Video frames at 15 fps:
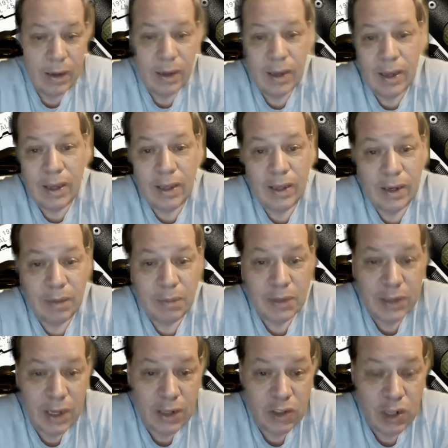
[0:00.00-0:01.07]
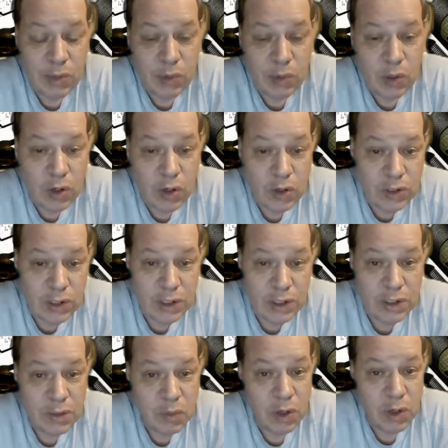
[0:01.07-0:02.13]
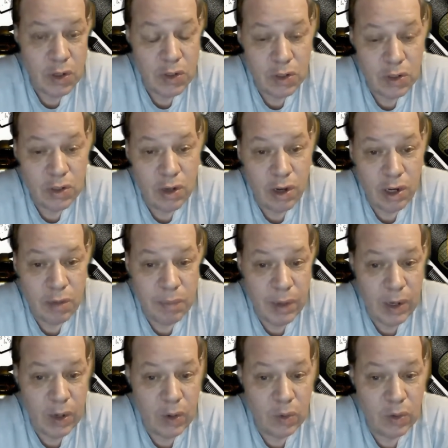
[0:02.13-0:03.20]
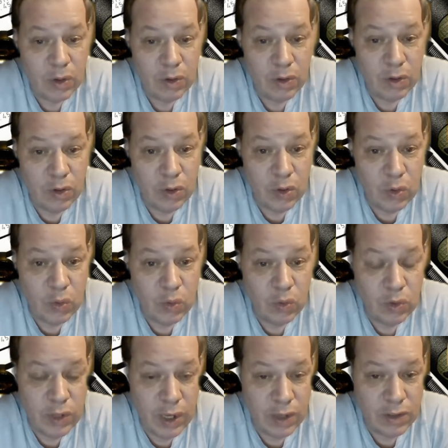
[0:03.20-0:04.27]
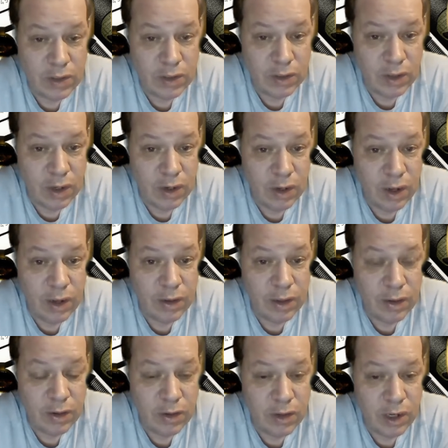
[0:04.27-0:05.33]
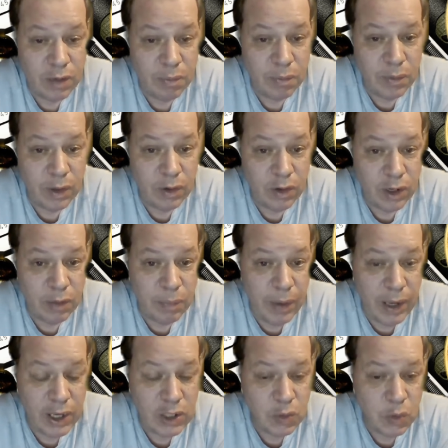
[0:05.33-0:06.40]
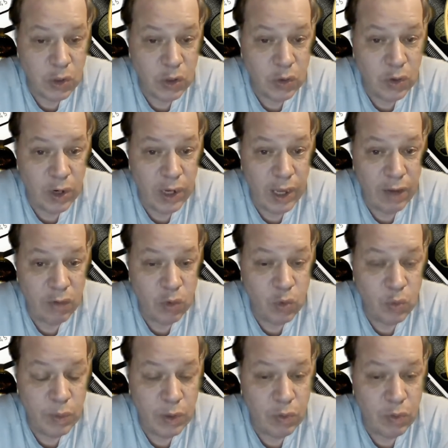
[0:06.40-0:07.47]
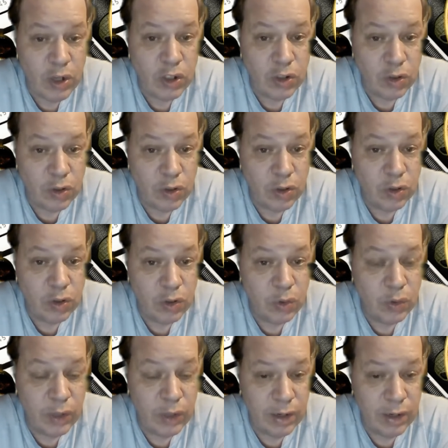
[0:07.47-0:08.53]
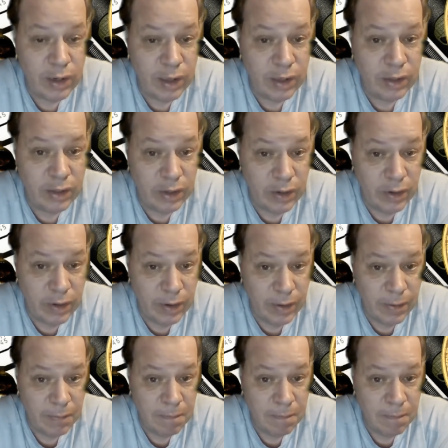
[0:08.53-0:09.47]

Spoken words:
And besides cryptocurrencies, we're also going to talk about the new Texas gun law that they're trying to pass, where you do not have to be registered to get a gun.